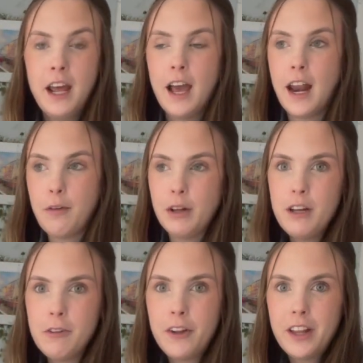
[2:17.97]
And I really
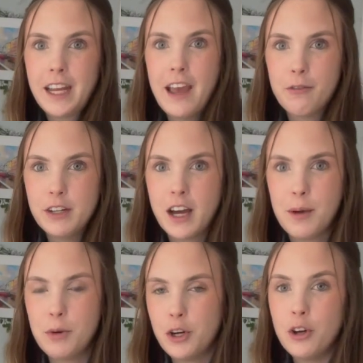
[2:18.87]
felt like every
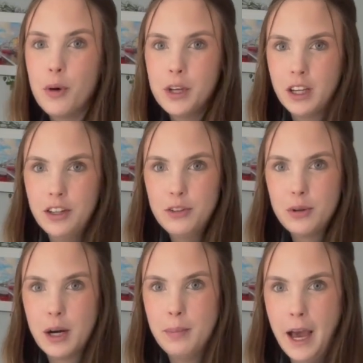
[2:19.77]
time we were going into
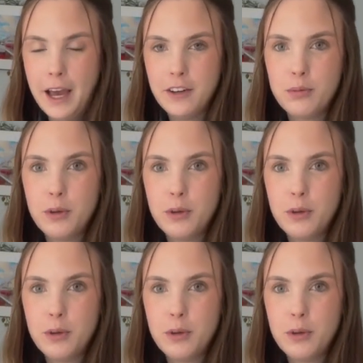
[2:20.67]
our bags,